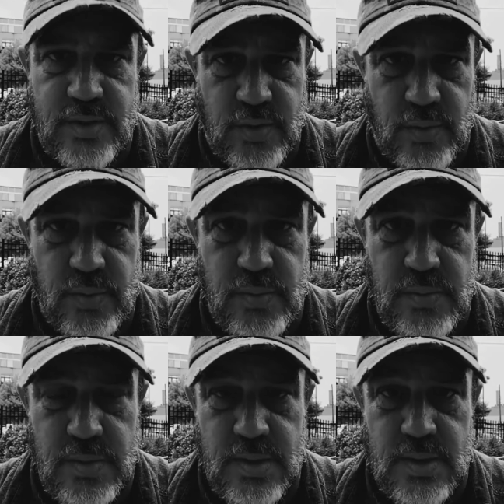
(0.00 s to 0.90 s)
and crew,
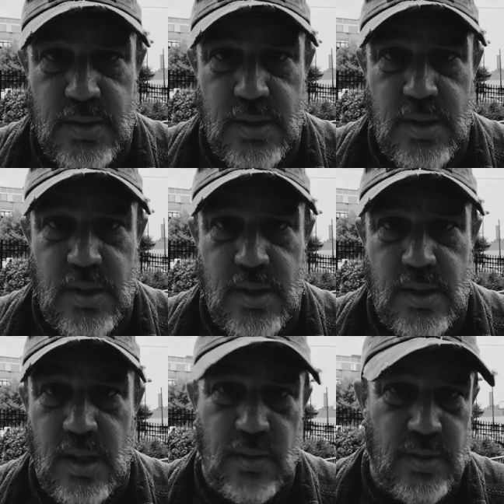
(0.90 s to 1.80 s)

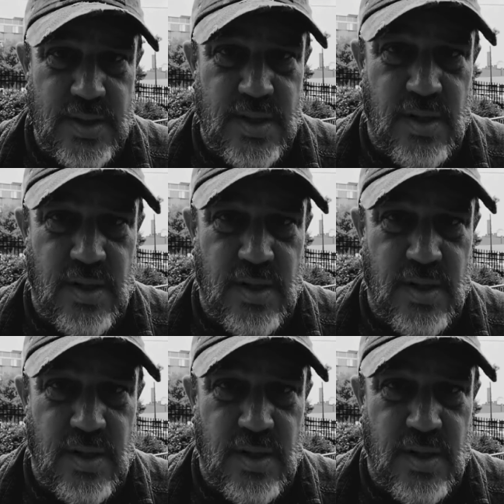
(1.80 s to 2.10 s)
not only is the